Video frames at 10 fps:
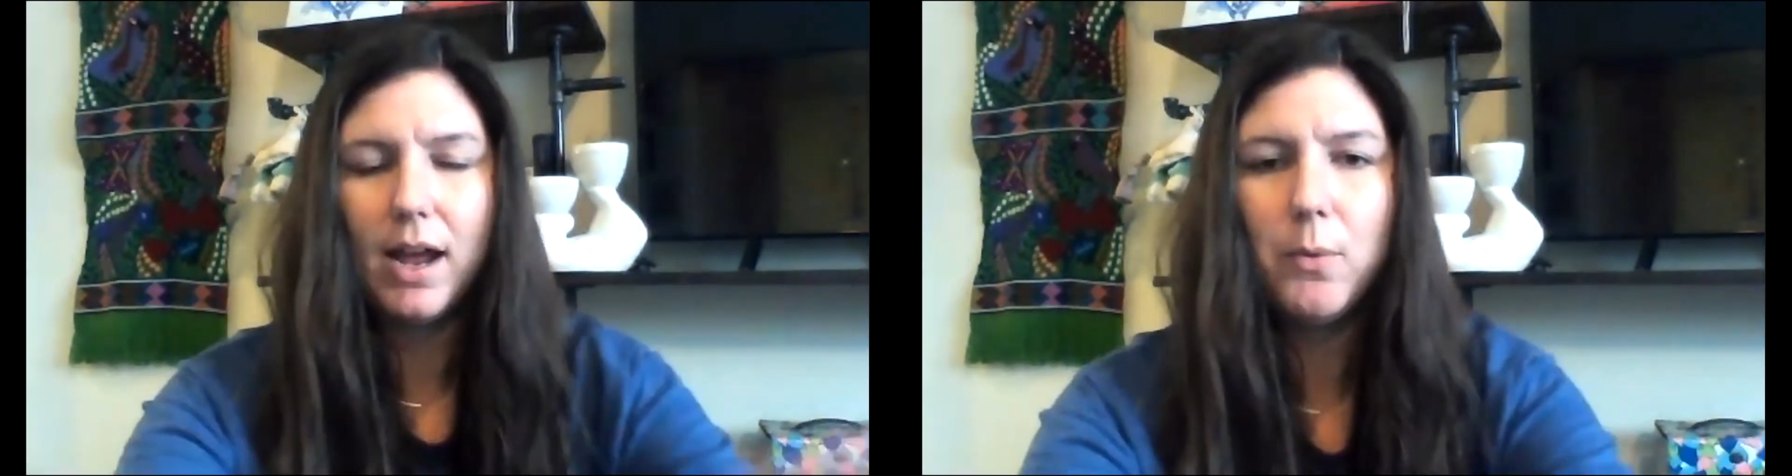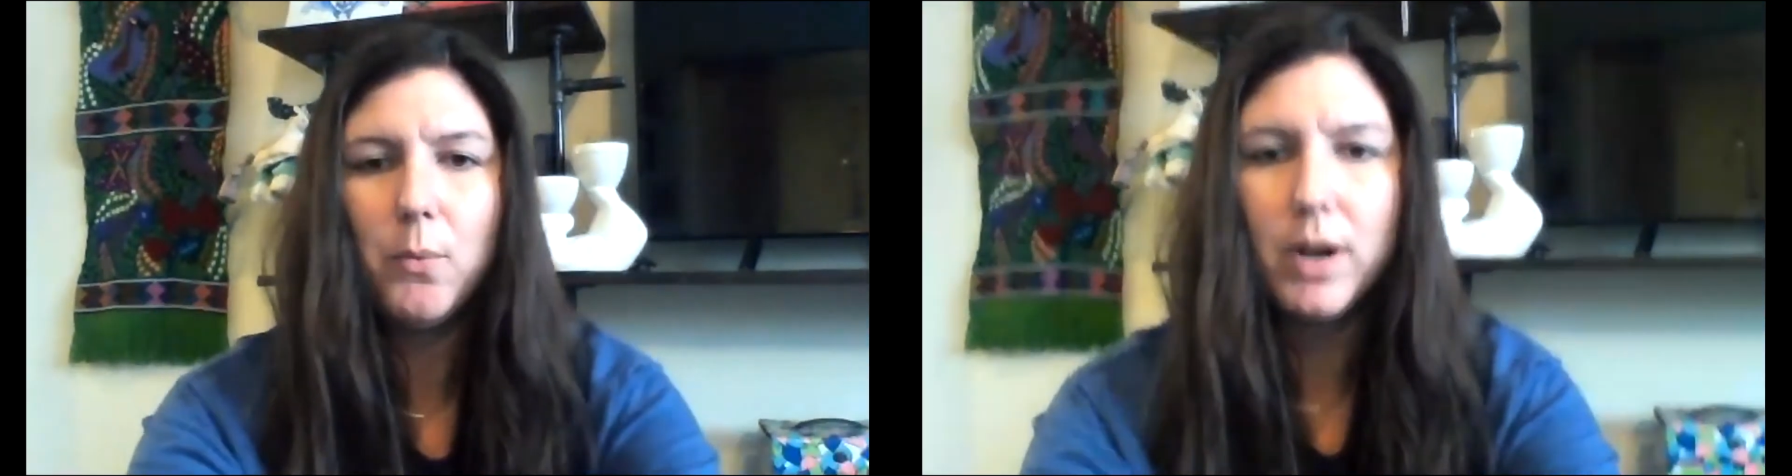
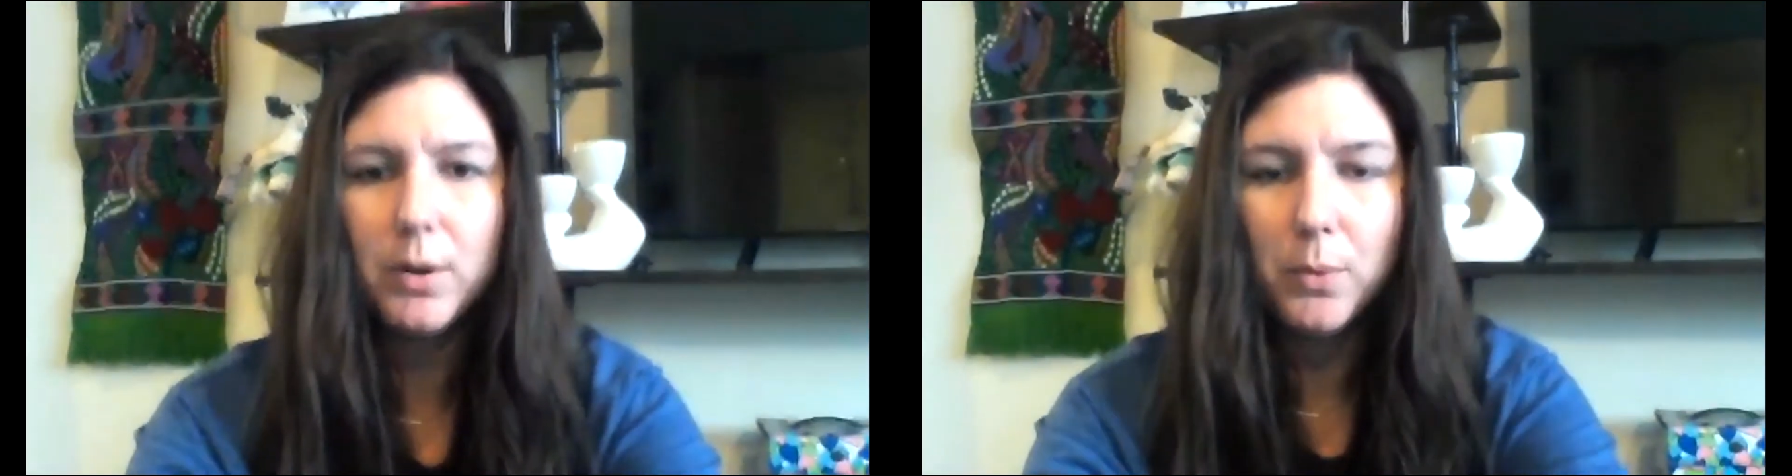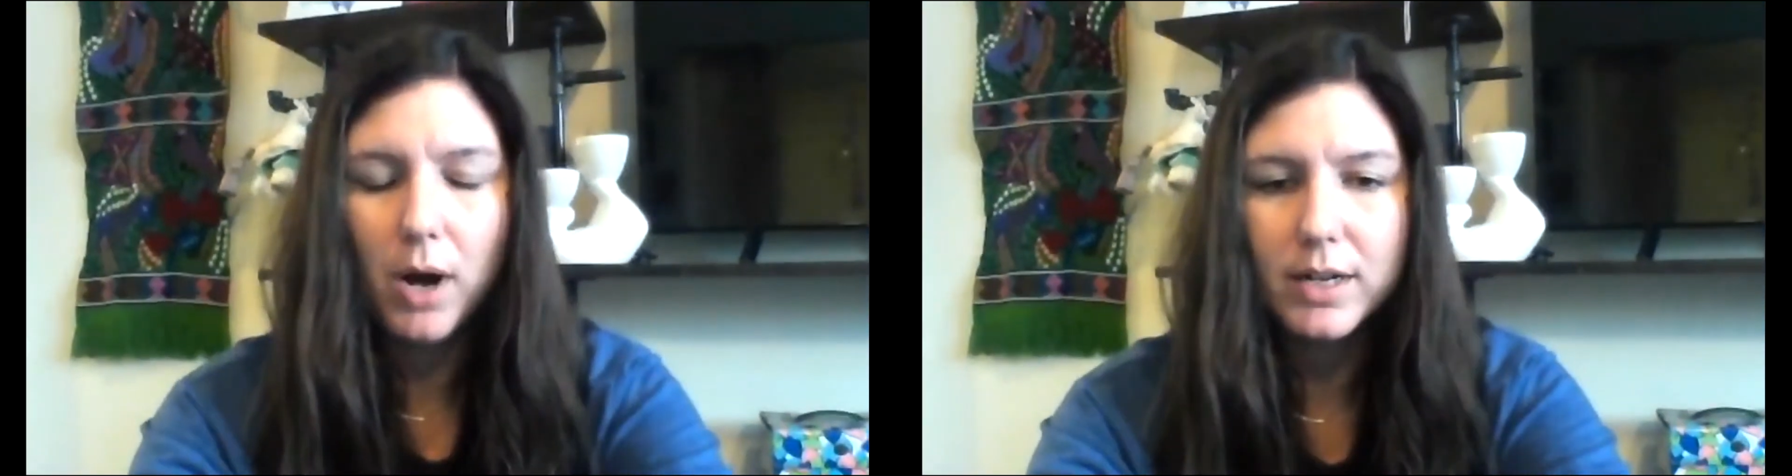I want
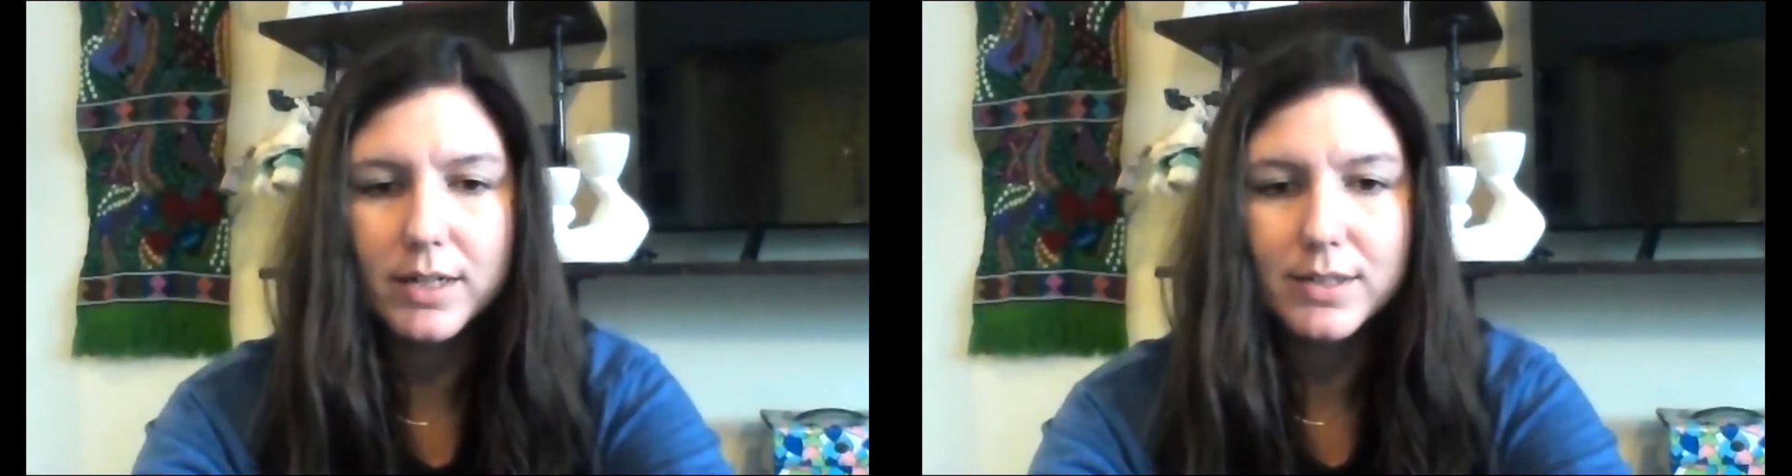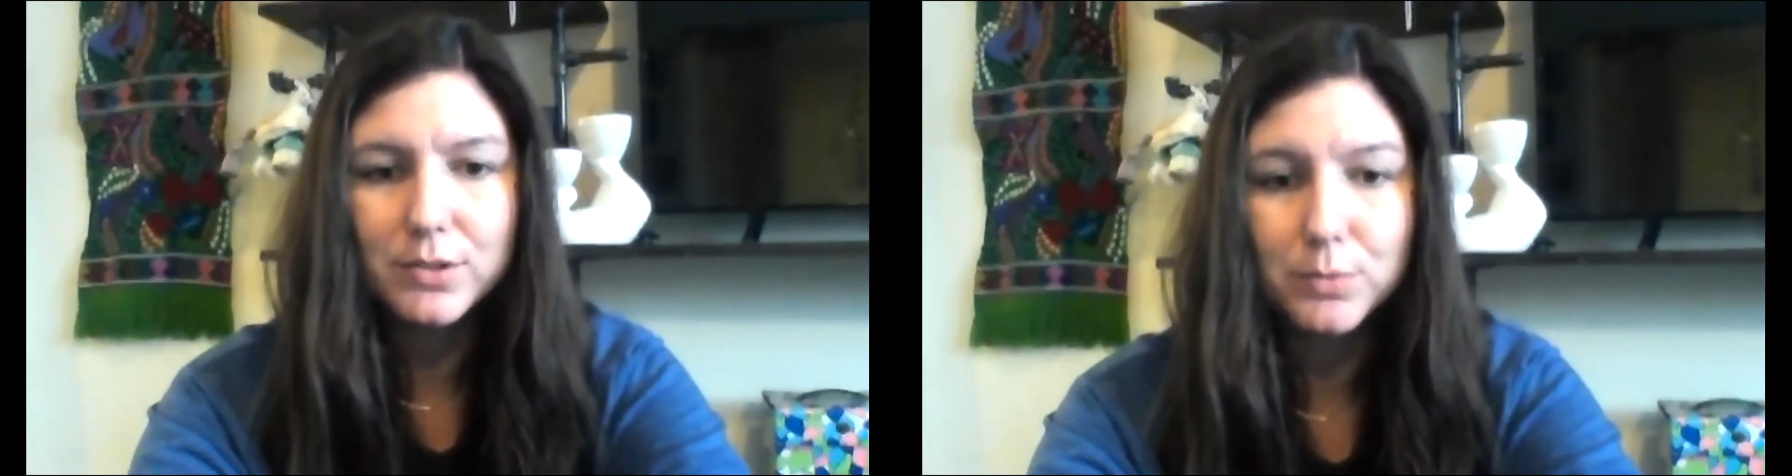to walk
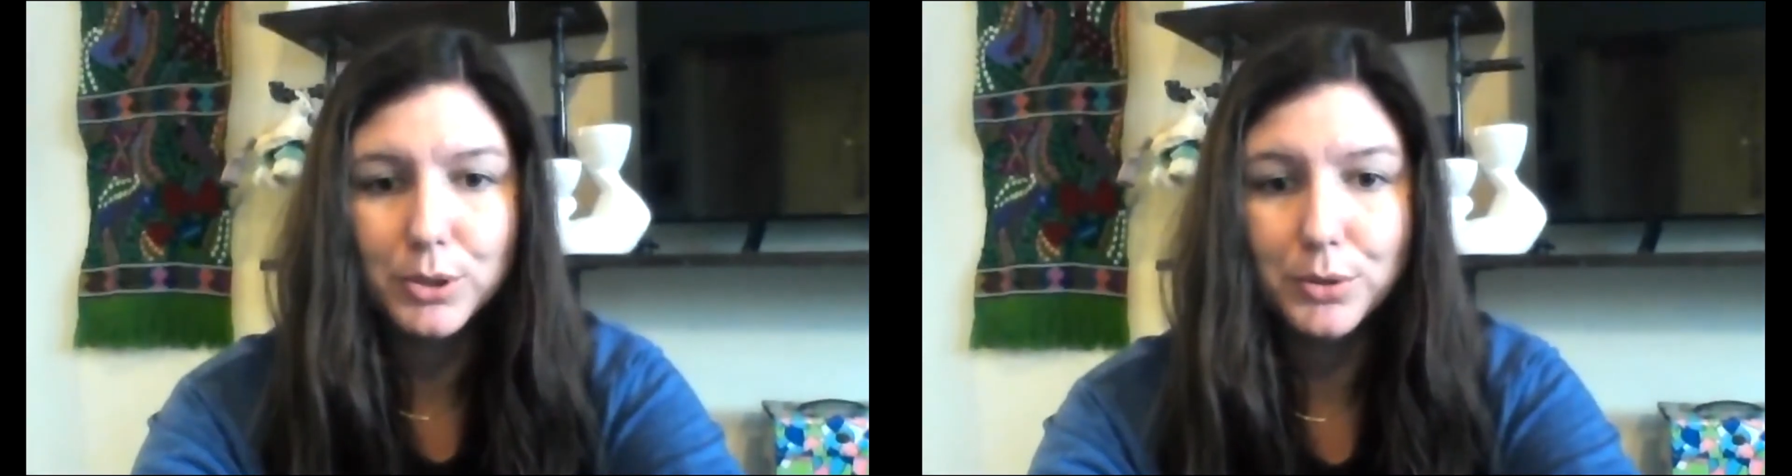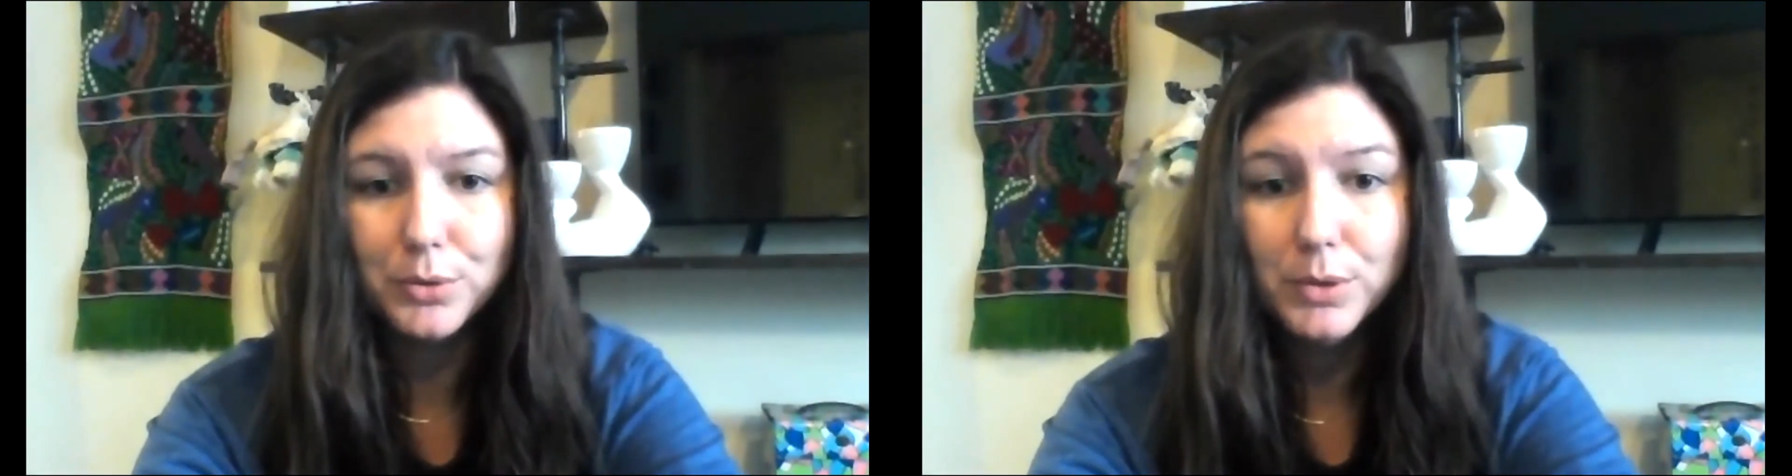us
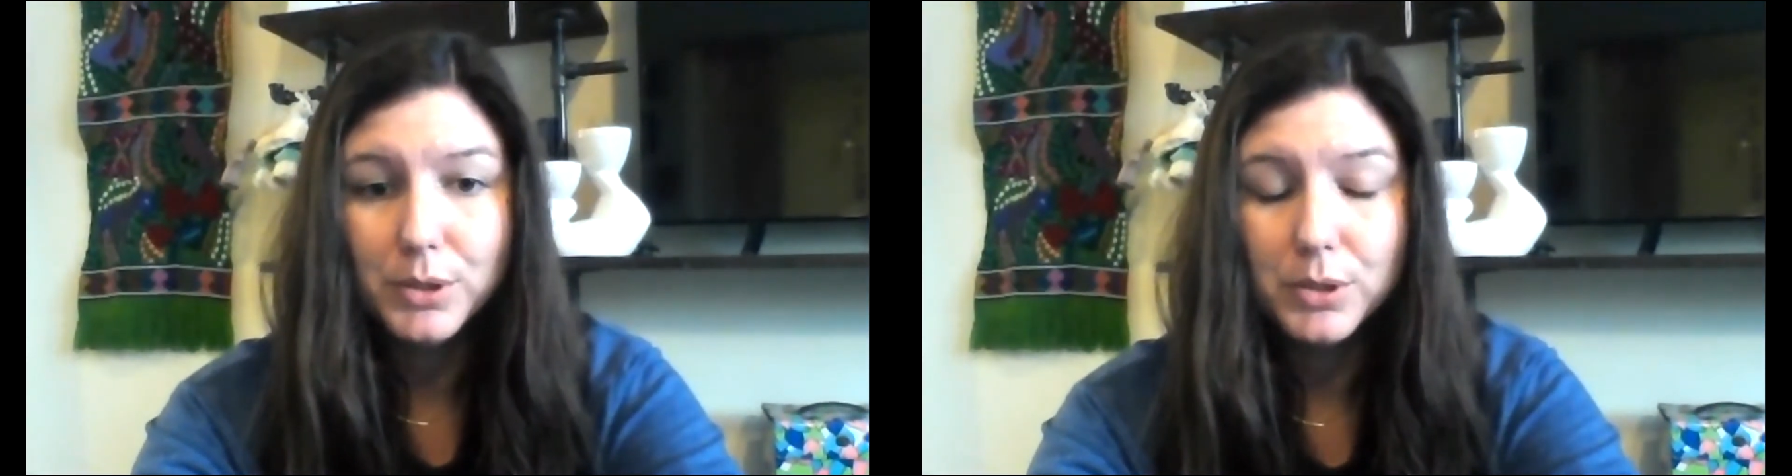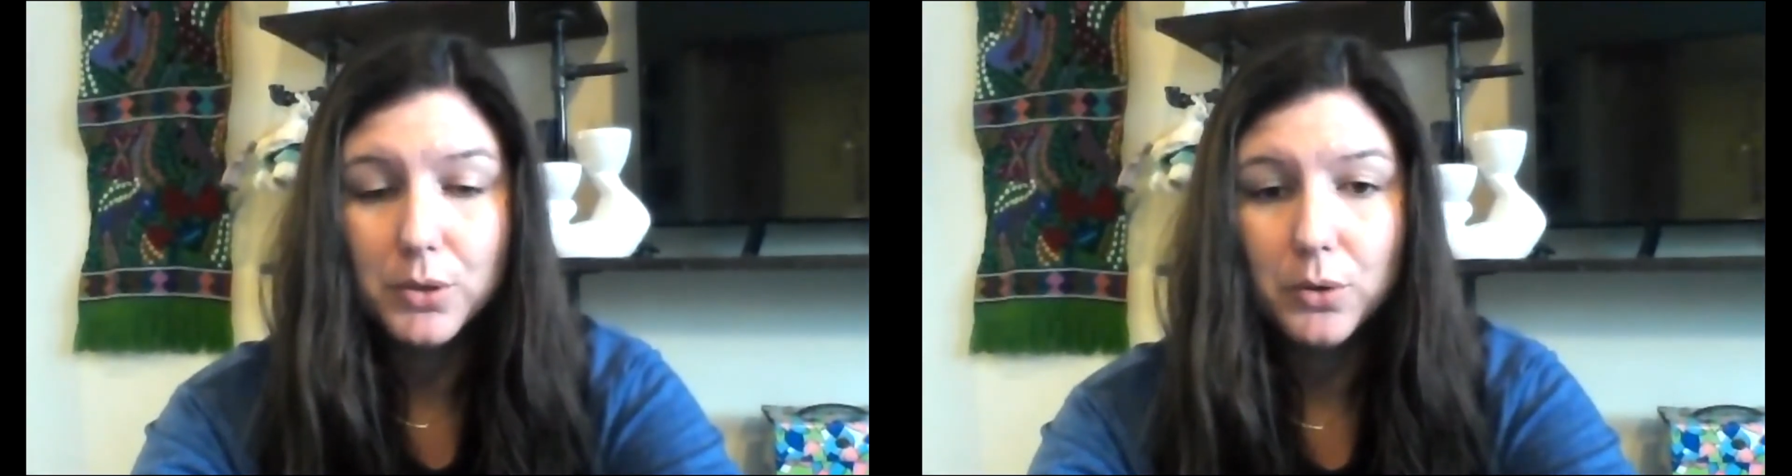through